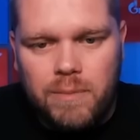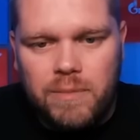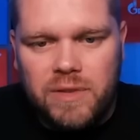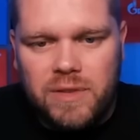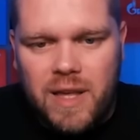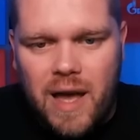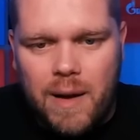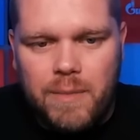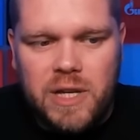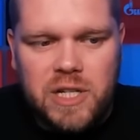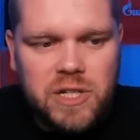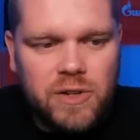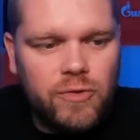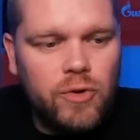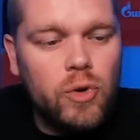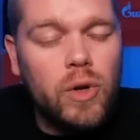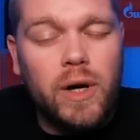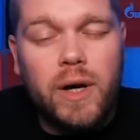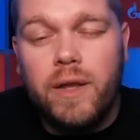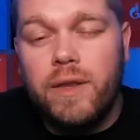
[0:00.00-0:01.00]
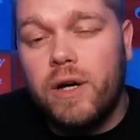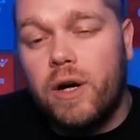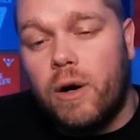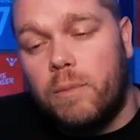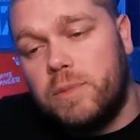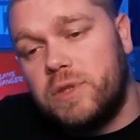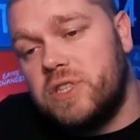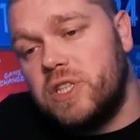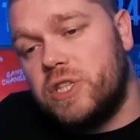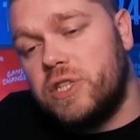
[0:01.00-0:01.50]
damage. If you look at the
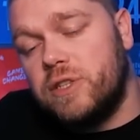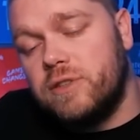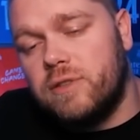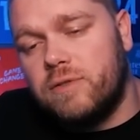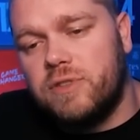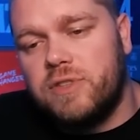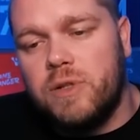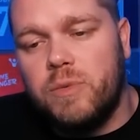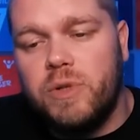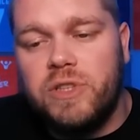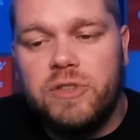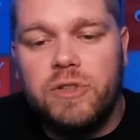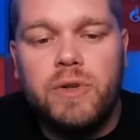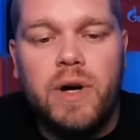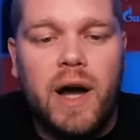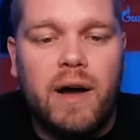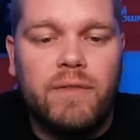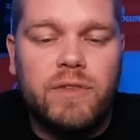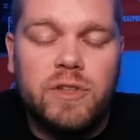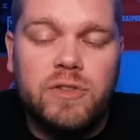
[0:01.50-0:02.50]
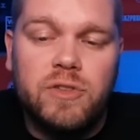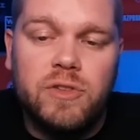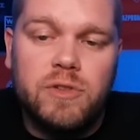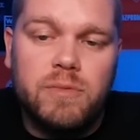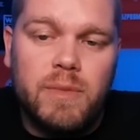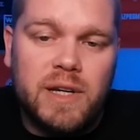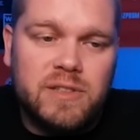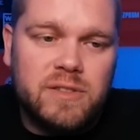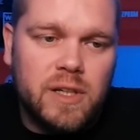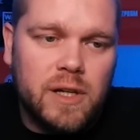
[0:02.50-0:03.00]
competitions, obviously we do have the 2
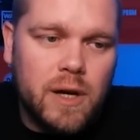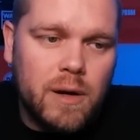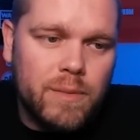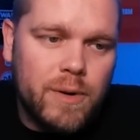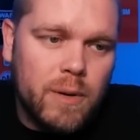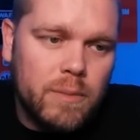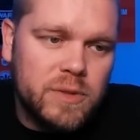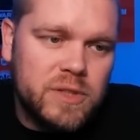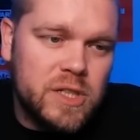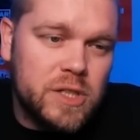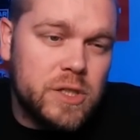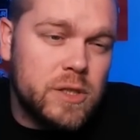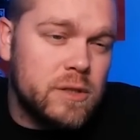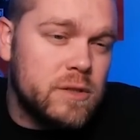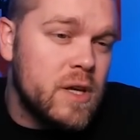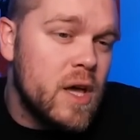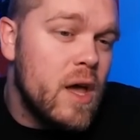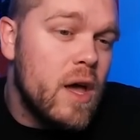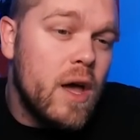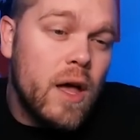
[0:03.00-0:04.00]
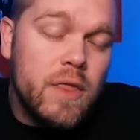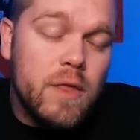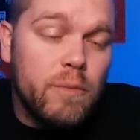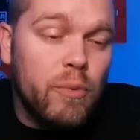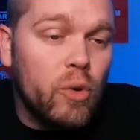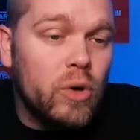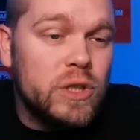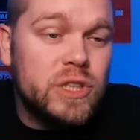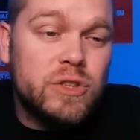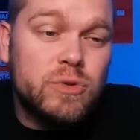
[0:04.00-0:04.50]
domestic cup competitions, and the
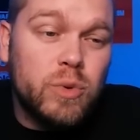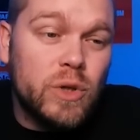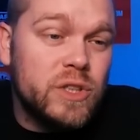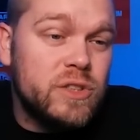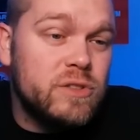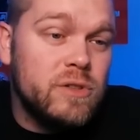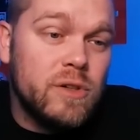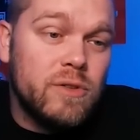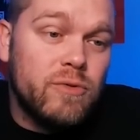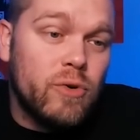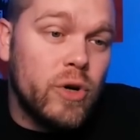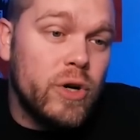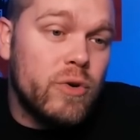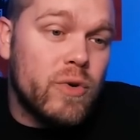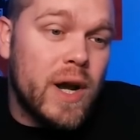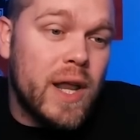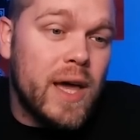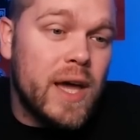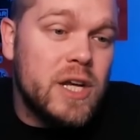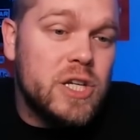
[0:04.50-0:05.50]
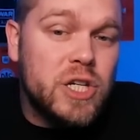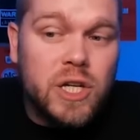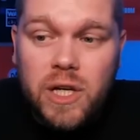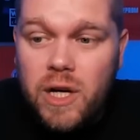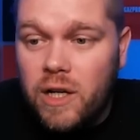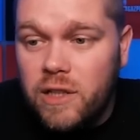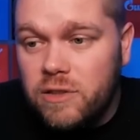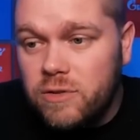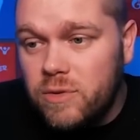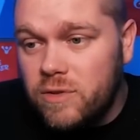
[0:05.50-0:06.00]
board just want us to avoid relegation.
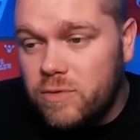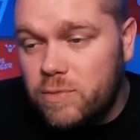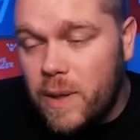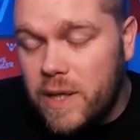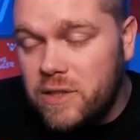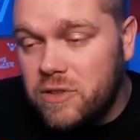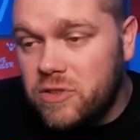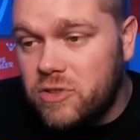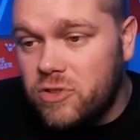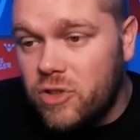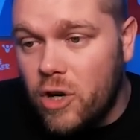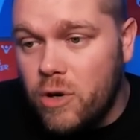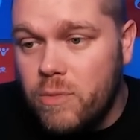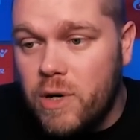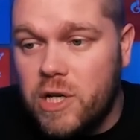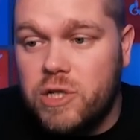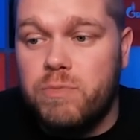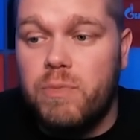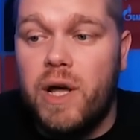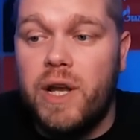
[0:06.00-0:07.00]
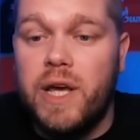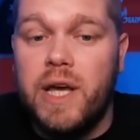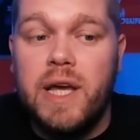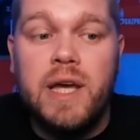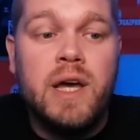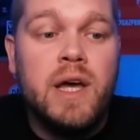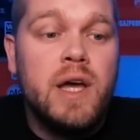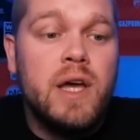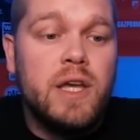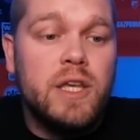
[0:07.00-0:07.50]
Guys, we spend so much money.
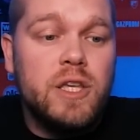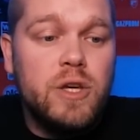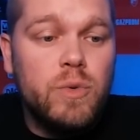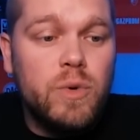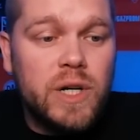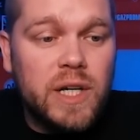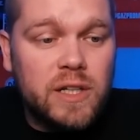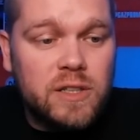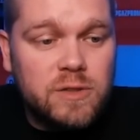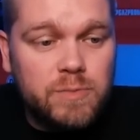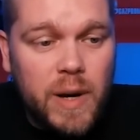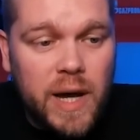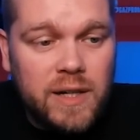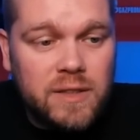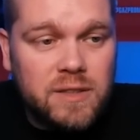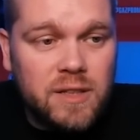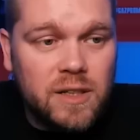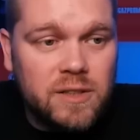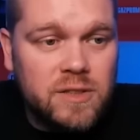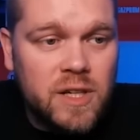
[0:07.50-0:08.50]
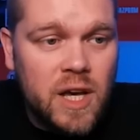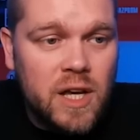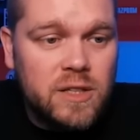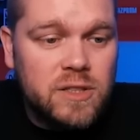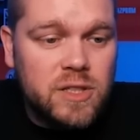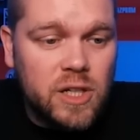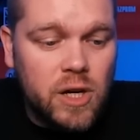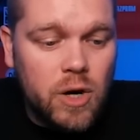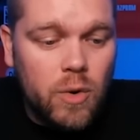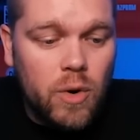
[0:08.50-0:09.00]
You would expect us
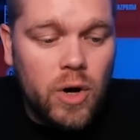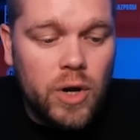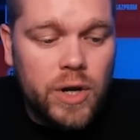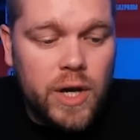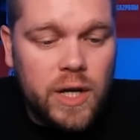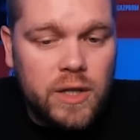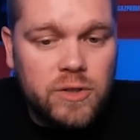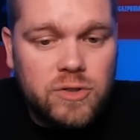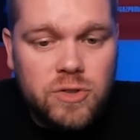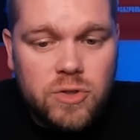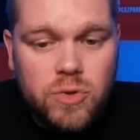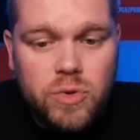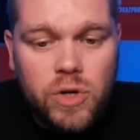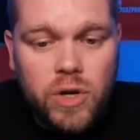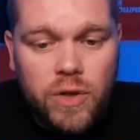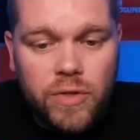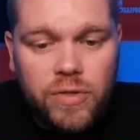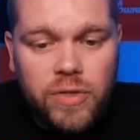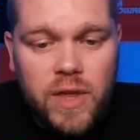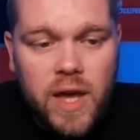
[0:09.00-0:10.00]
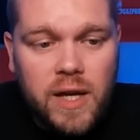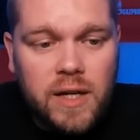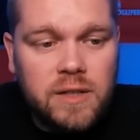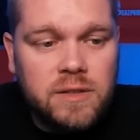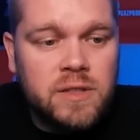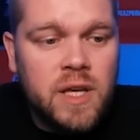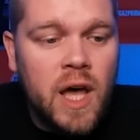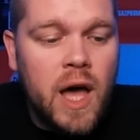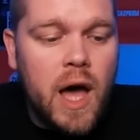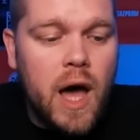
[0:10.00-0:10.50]
to go on and do good
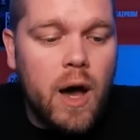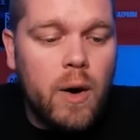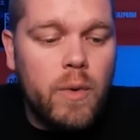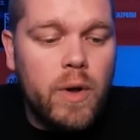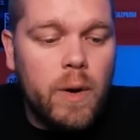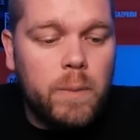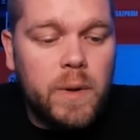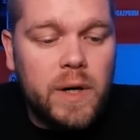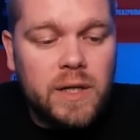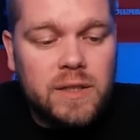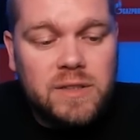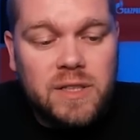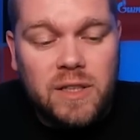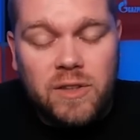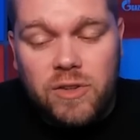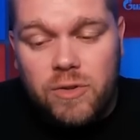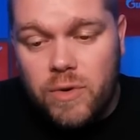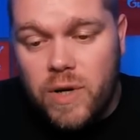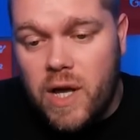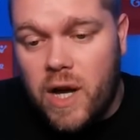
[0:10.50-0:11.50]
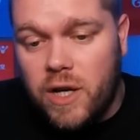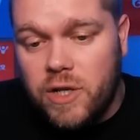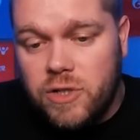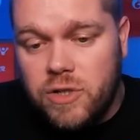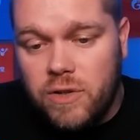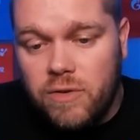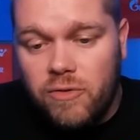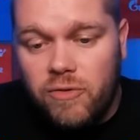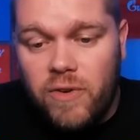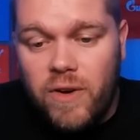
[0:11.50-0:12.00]
things. We are predicted
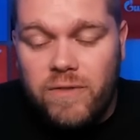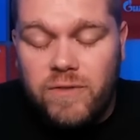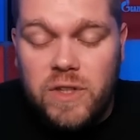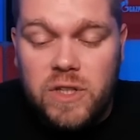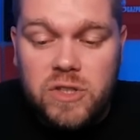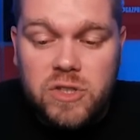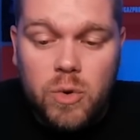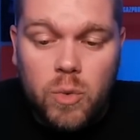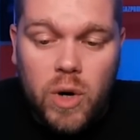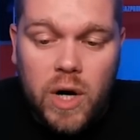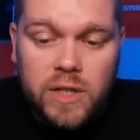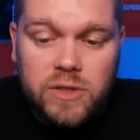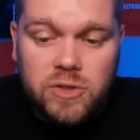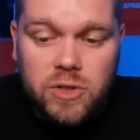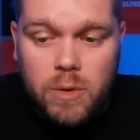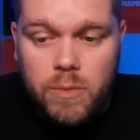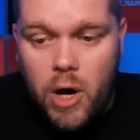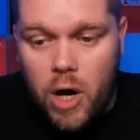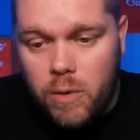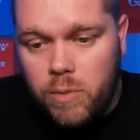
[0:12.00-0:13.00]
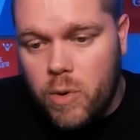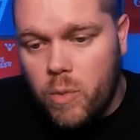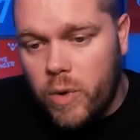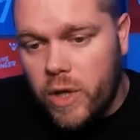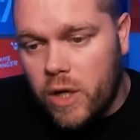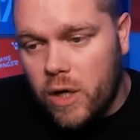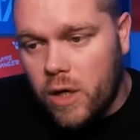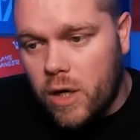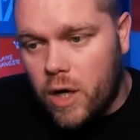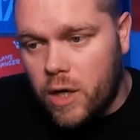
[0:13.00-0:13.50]
350 to 1, so I'm hoping we
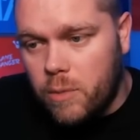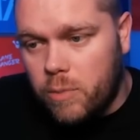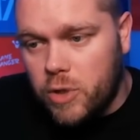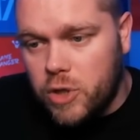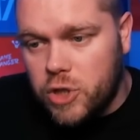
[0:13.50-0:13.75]
can kind of push